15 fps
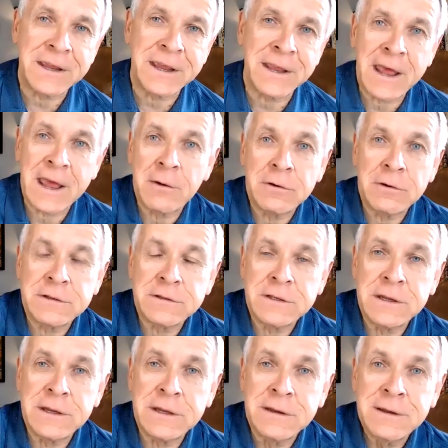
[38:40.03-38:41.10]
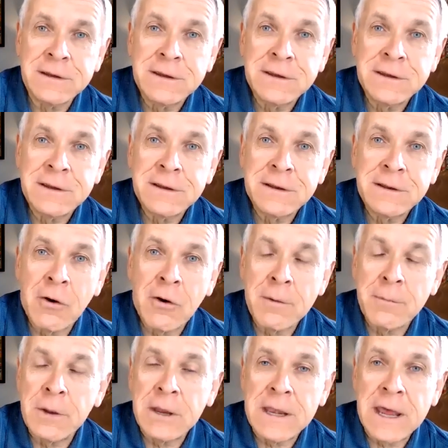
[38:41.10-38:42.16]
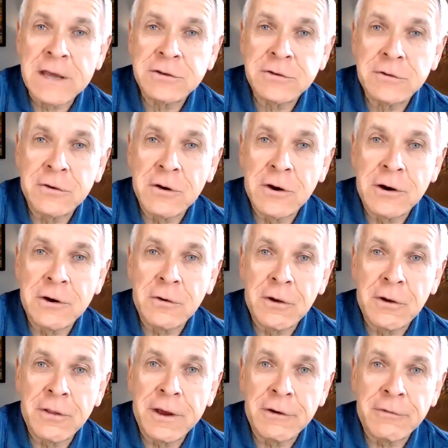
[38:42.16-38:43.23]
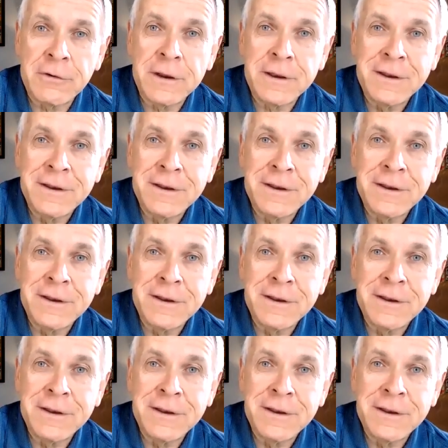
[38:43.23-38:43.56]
And now it's the Army, National Guard, all that, right?